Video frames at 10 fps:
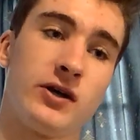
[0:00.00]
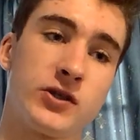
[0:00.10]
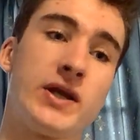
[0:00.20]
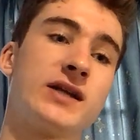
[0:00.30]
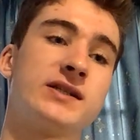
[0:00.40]
So
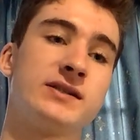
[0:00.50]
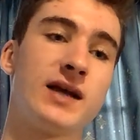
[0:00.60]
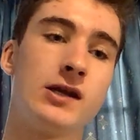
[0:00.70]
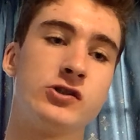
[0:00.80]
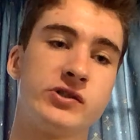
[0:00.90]
that's
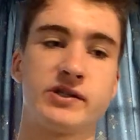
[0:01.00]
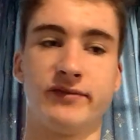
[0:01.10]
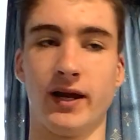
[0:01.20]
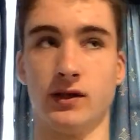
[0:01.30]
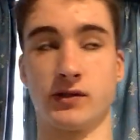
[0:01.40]
intelligence,
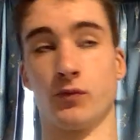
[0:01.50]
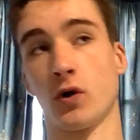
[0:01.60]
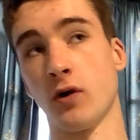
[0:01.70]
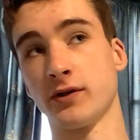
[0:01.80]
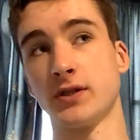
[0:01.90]
surveillance, and
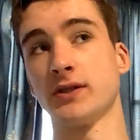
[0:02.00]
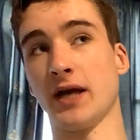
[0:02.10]
reconnaissance.